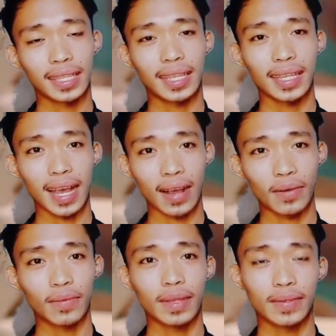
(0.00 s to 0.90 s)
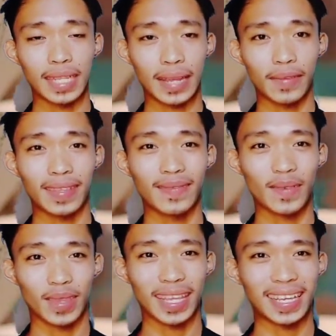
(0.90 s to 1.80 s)
and have positive
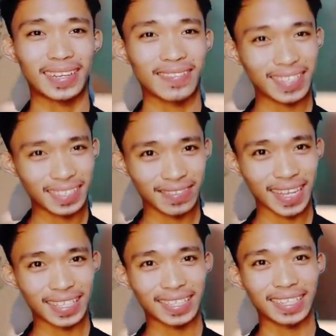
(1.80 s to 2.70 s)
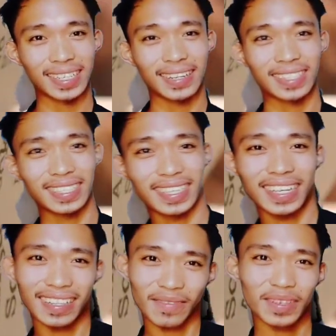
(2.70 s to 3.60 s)
input from the teaching process
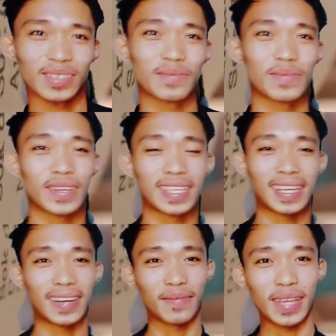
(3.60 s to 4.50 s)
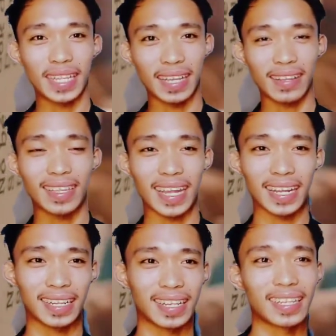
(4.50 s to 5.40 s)
in the classroom to help them
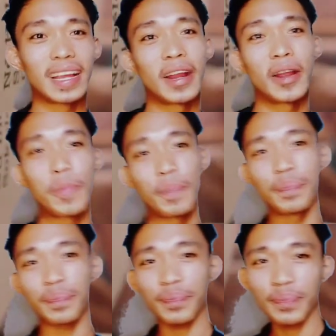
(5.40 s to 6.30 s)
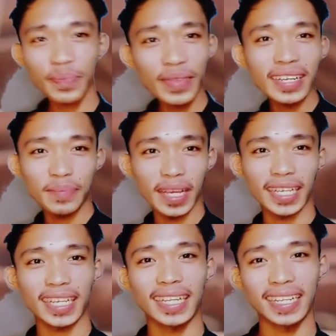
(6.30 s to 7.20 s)
understand the literature
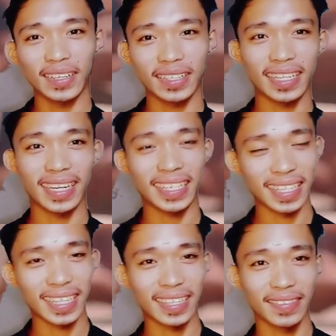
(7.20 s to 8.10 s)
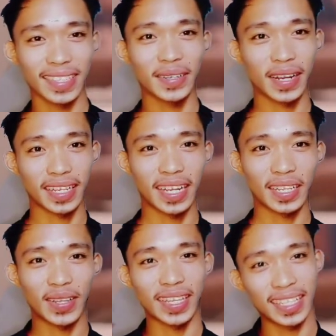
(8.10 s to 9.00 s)
aspect and use clear terms to
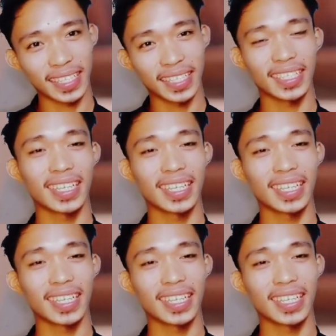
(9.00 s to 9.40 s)
illustrate it.